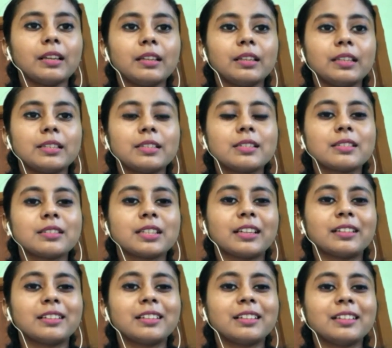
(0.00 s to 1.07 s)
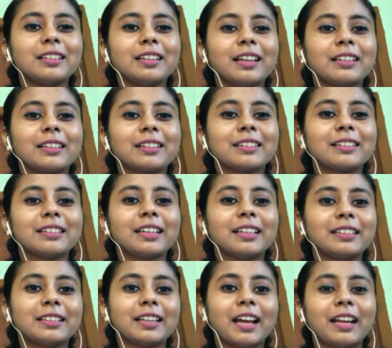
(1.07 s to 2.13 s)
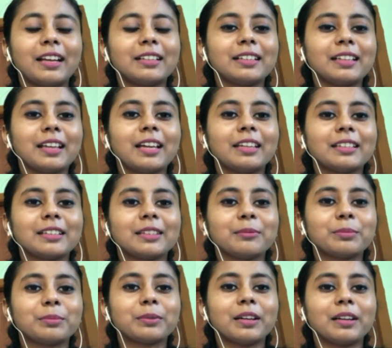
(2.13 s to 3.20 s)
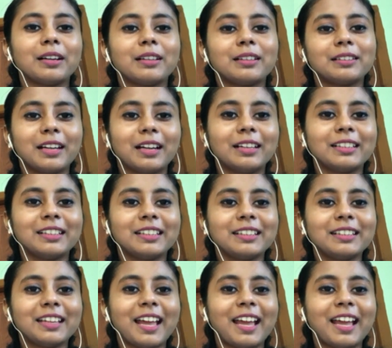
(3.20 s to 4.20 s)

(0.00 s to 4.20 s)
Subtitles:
it's generally like the entire day I keep running.